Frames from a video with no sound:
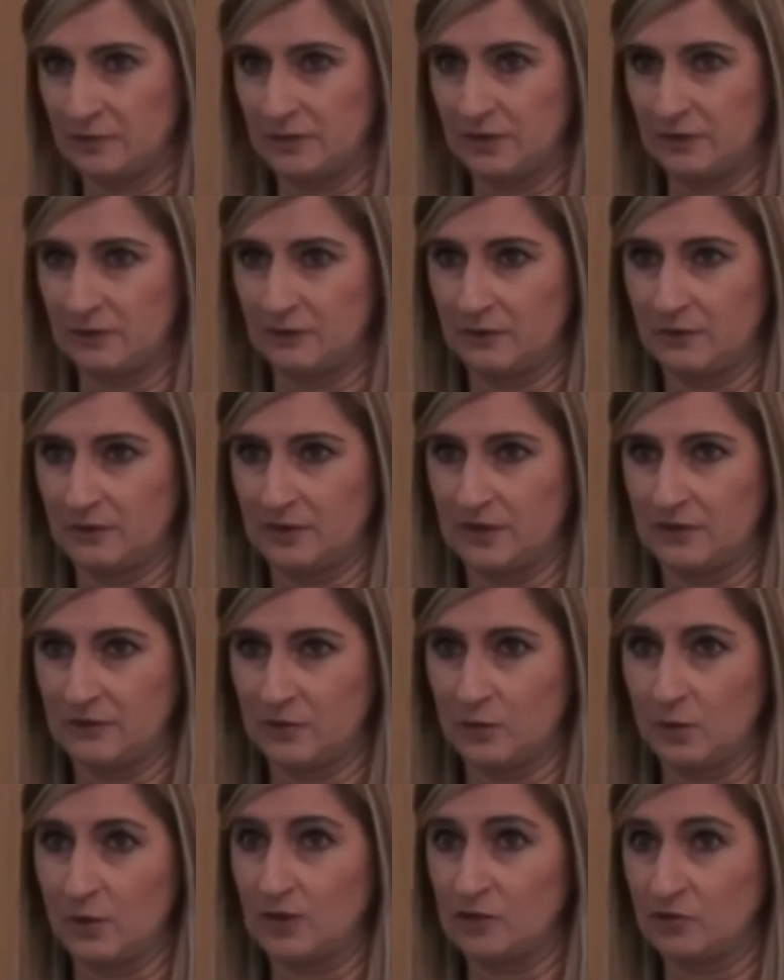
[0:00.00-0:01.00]
or if
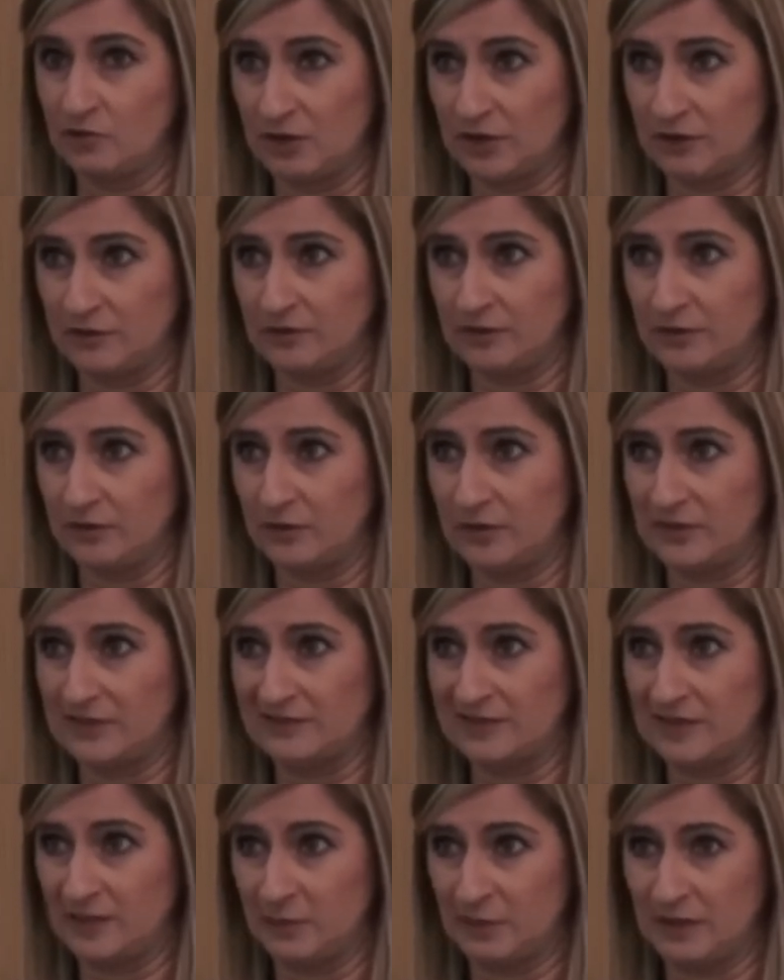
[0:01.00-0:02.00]
you are driving and you feel
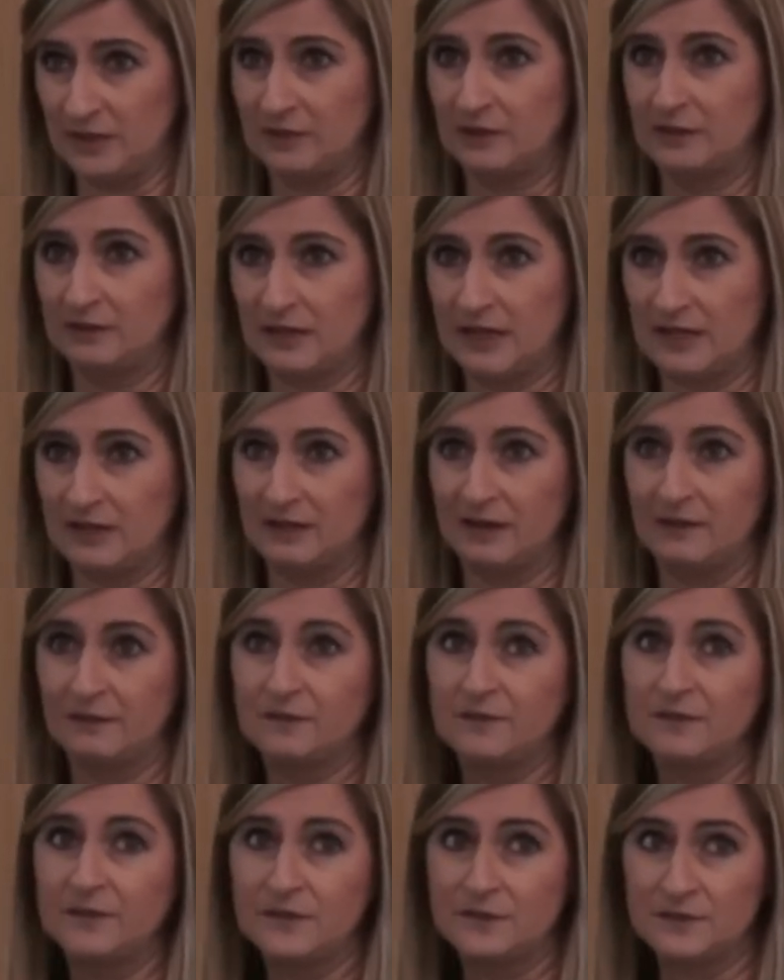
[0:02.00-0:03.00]
sleepy, then a
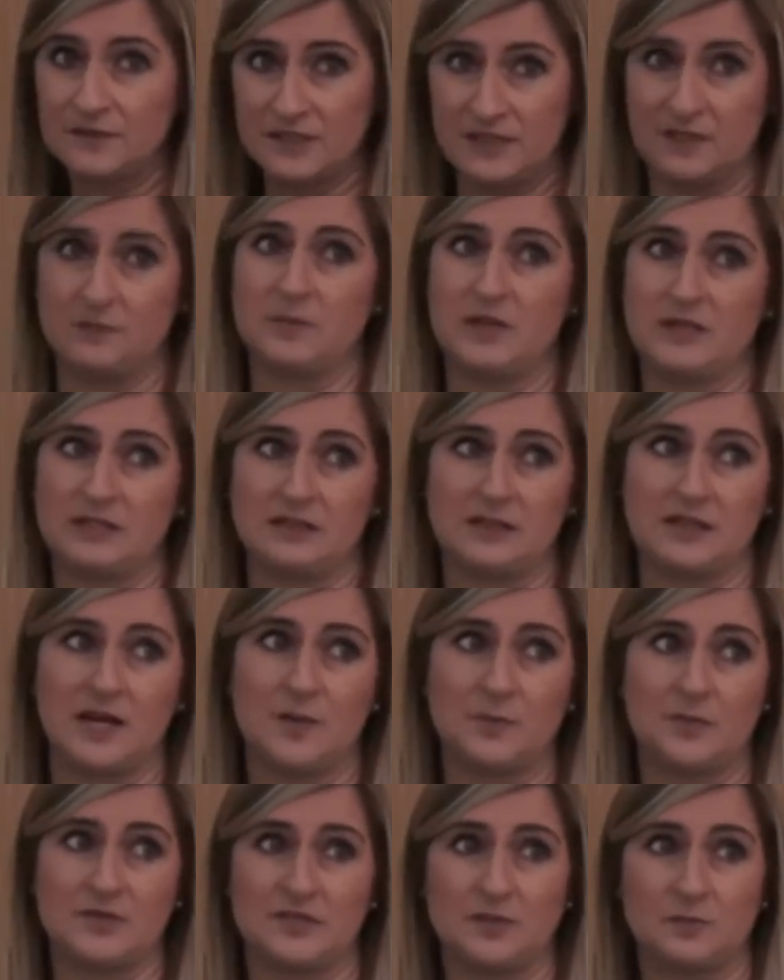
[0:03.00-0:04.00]
15-minute
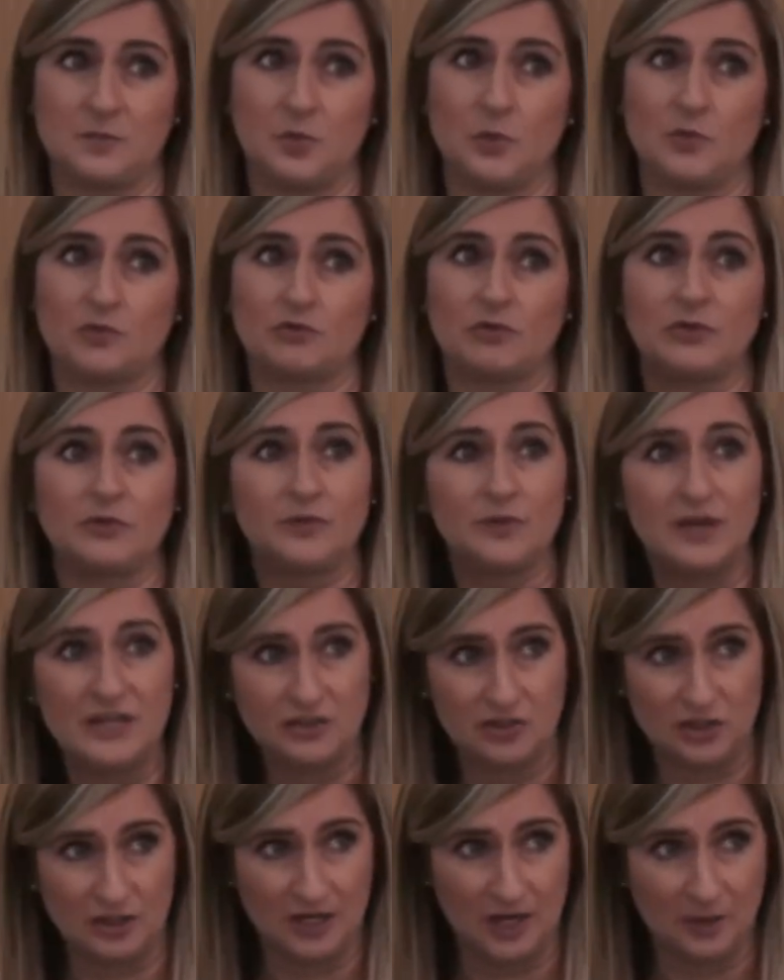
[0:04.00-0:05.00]
nap is the most
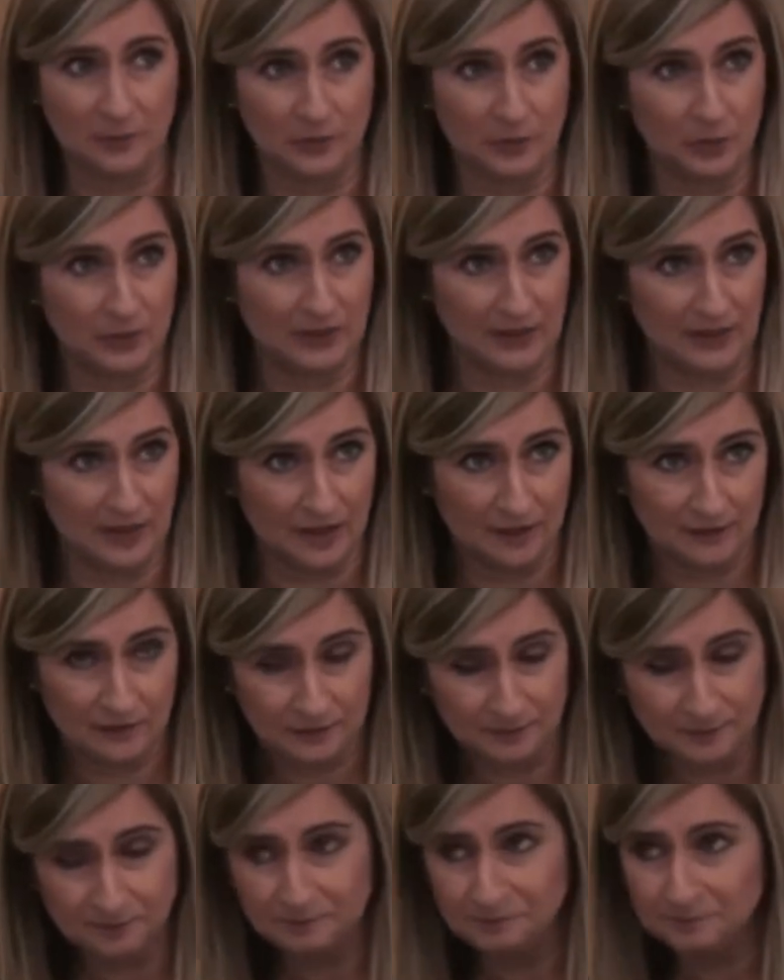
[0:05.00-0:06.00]
refreshing nap you can have.
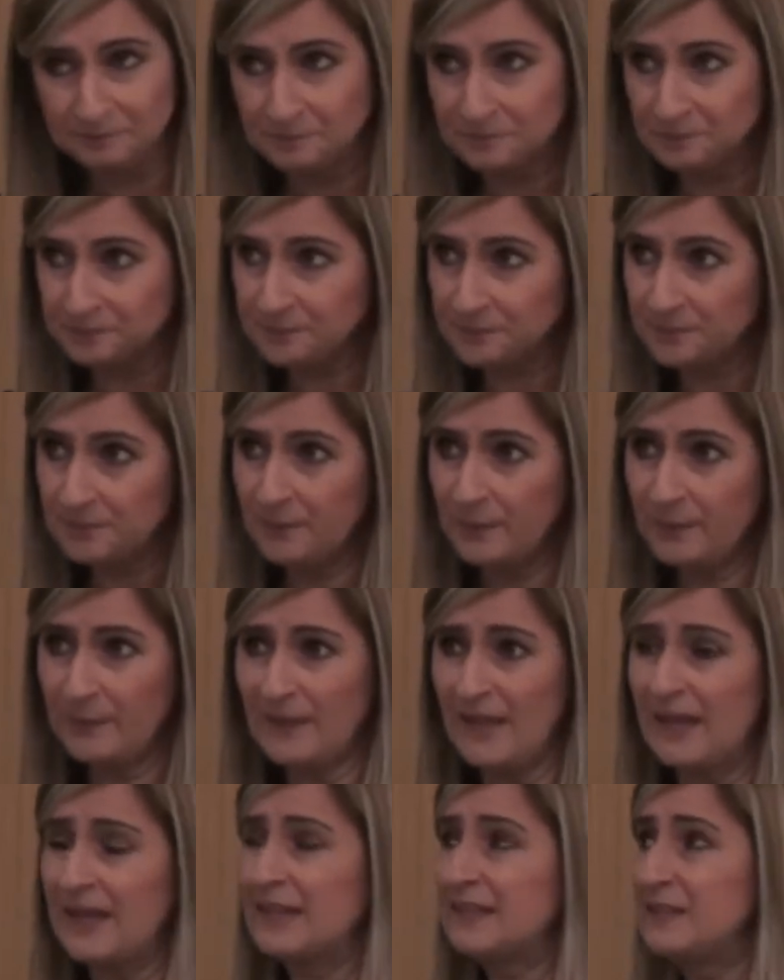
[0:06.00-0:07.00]

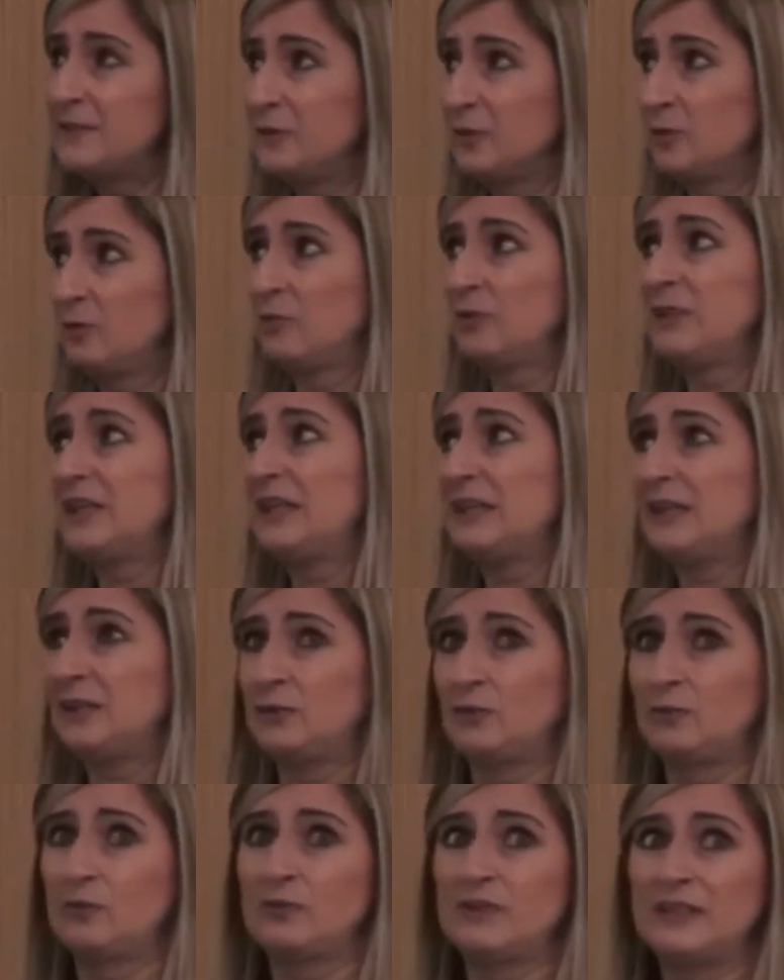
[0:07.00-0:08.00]
And if you really,
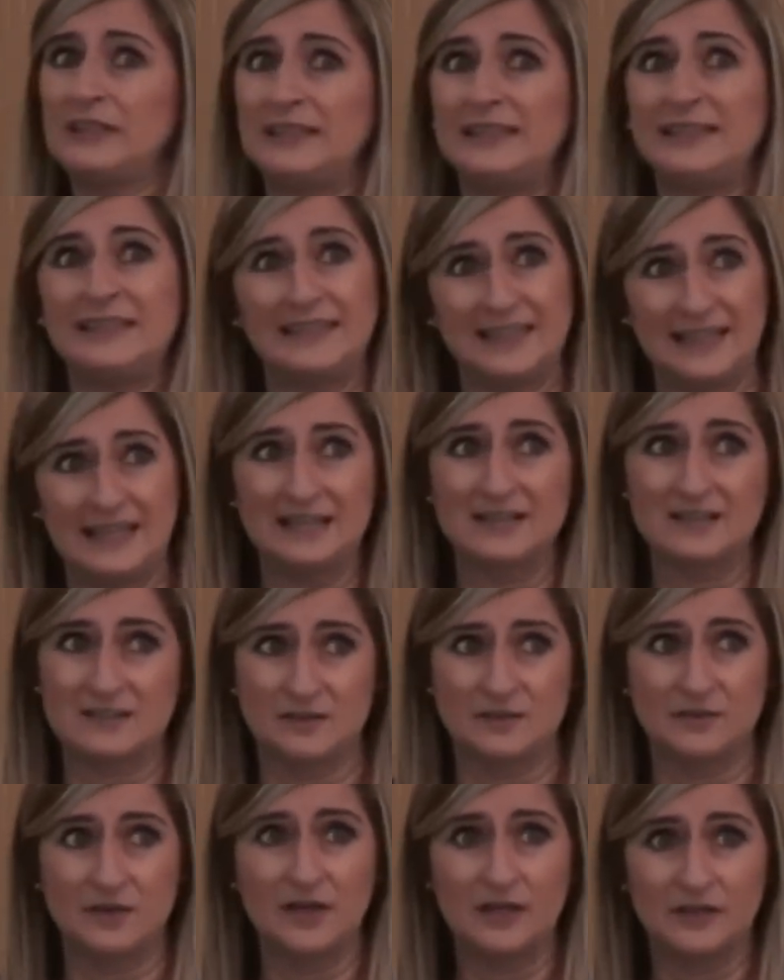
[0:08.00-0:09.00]
really can't
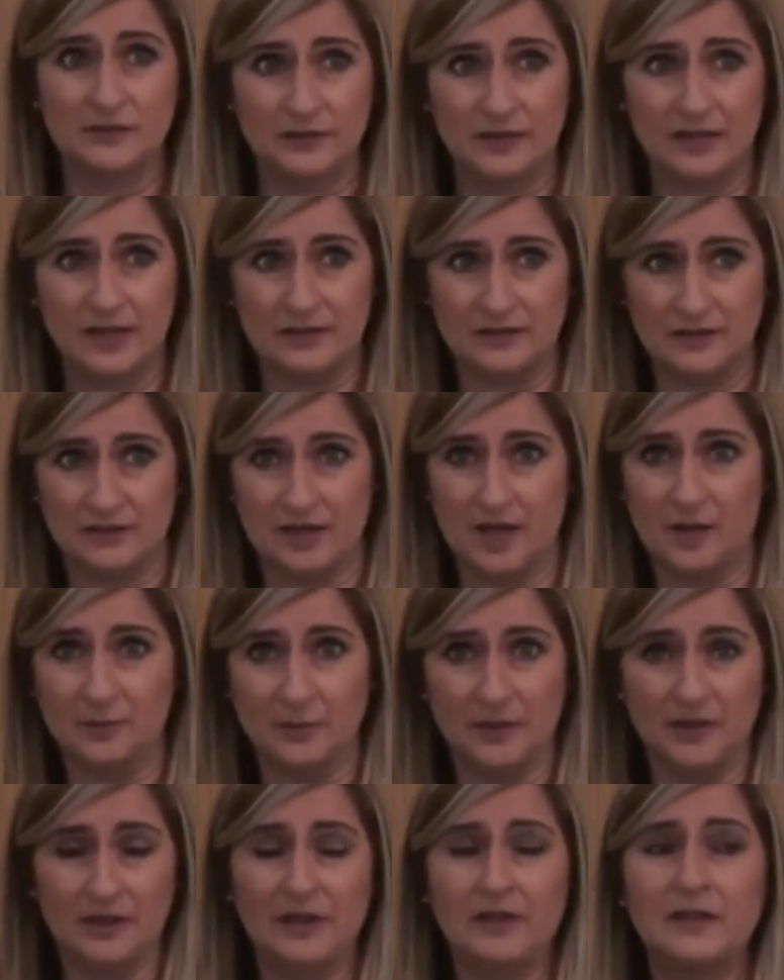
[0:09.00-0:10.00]
survive without a nap,
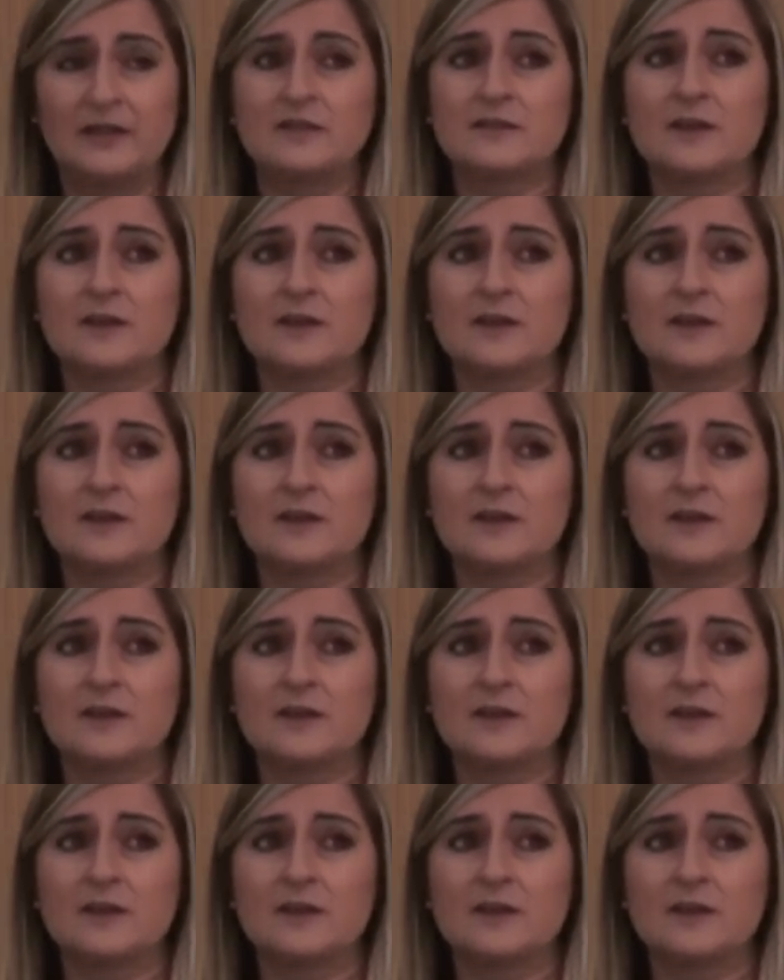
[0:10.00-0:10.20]
it's